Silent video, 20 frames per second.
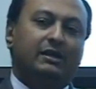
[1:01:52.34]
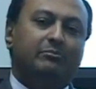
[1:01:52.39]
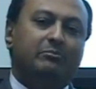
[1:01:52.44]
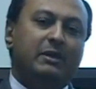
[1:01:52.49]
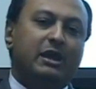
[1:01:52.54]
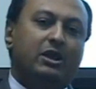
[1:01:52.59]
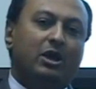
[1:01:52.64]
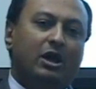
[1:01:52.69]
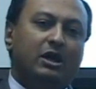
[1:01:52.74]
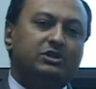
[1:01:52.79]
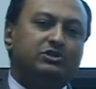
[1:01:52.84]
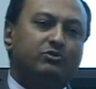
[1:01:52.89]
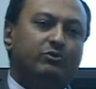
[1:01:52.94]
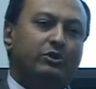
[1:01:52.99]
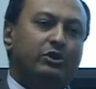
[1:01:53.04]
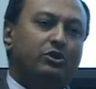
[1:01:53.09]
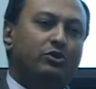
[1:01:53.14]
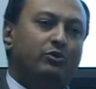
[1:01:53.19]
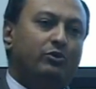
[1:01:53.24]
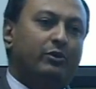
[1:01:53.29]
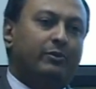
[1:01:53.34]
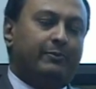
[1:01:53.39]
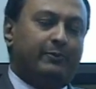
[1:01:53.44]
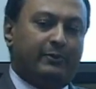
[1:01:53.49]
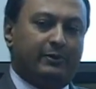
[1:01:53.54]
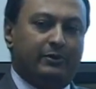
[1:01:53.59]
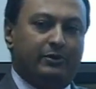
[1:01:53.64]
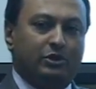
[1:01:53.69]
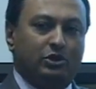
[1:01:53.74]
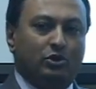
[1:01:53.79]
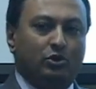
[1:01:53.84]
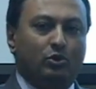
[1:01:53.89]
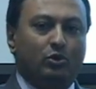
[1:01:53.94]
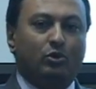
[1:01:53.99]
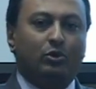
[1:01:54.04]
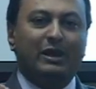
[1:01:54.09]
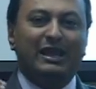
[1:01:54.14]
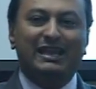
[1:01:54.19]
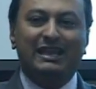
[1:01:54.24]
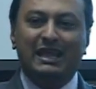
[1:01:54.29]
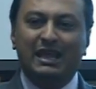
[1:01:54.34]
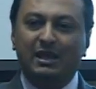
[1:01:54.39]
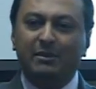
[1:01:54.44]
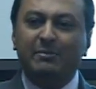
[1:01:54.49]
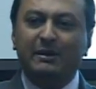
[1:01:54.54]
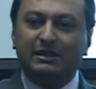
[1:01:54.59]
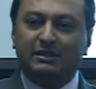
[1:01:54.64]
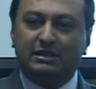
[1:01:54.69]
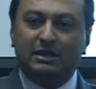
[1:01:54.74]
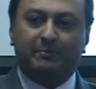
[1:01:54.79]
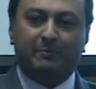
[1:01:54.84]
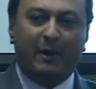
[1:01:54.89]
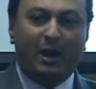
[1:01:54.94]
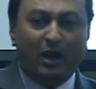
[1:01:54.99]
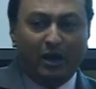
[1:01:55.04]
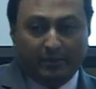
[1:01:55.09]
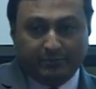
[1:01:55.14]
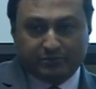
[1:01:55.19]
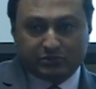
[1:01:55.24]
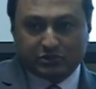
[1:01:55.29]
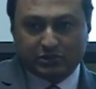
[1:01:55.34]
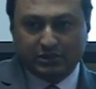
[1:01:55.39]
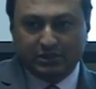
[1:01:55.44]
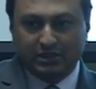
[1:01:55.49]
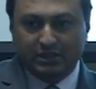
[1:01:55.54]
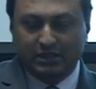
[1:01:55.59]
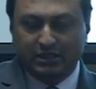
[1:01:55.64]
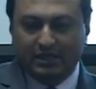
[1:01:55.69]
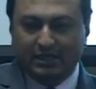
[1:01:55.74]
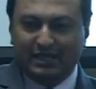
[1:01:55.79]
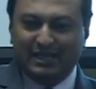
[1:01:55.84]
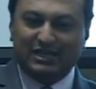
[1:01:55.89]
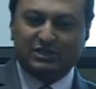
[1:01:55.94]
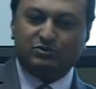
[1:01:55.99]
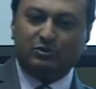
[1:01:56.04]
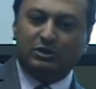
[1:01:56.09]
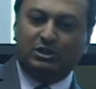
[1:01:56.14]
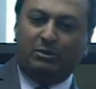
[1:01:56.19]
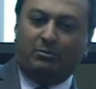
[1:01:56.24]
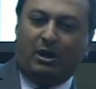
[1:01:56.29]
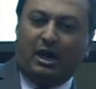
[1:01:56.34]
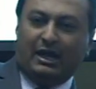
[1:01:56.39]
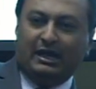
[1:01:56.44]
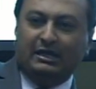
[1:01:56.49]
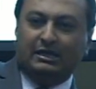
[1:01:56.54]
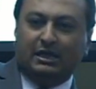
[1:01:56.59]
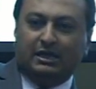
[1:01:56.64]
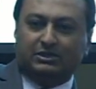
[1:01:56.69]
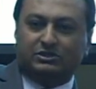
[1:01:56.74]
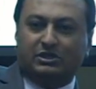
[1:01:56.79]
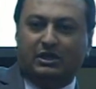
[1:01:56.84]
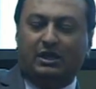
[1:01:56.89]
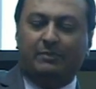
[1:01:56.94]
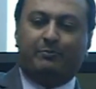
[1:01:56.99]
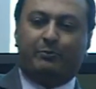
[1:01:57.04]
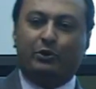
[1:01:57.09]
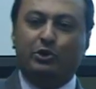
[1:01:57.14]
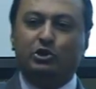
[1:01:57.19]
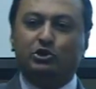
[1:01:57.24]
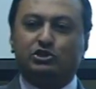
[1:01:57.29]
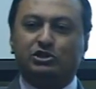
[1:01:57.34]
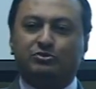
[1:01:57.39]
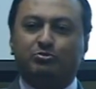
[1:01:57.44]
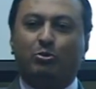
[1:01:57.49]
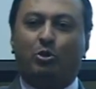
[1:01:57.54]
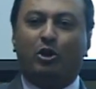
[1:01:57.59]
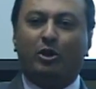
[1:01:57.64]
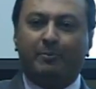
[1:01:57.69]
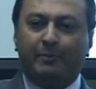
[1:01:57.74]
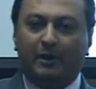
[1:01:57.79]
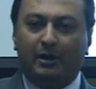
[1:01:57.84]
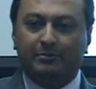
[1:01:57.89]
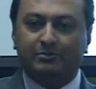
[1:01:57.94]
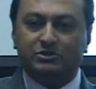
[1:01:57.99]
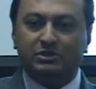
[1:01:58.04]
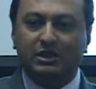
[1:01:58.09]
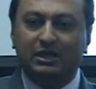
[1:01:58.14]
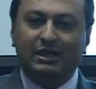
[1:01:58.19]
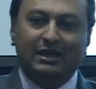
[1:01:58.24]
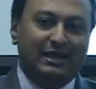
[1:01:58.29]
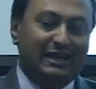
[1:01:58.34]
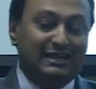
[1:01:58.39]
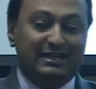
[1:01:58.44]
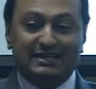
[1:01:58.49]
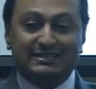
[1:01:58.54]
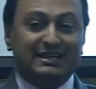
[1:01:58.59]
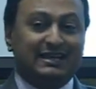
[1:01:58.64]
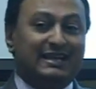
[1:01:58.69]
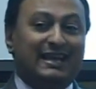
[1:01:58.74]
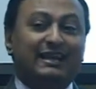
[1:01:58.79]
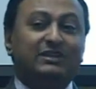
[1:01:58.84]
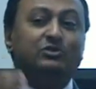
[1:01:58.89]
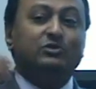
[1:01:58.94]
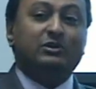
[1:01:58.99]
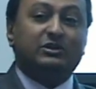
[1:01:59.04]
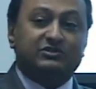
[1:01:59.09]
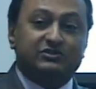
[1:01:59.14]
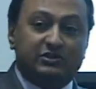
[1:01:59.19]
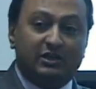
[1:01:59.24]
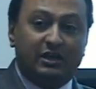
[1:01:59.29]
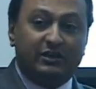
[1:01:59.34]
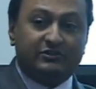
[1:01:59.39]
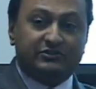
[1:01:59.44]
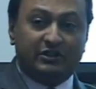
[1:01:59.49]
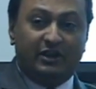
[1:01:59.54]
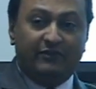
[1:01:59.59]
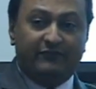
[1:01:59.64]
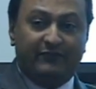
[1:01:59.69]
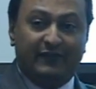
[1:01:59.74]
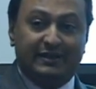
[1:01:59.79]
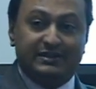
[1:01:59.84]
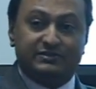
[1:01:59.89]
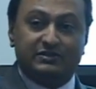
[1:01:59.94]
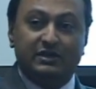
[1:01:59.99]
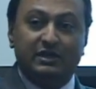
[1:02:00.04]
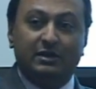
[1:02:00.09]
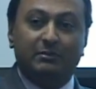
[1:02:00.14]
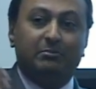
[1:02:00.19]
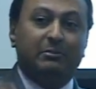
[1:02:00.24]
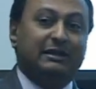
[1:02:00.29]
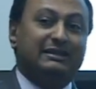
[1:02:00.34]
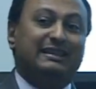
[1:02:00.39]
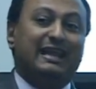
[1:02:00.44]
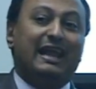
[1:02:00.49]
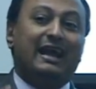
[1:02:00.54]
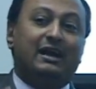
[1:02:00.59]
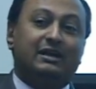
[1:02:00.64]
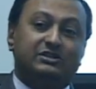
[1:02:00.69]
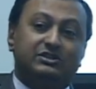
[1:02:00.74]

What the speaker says: Because you inhibit the pumps, guess what the body does? It produces more pumps. It doesn't get to the cell surface, but they are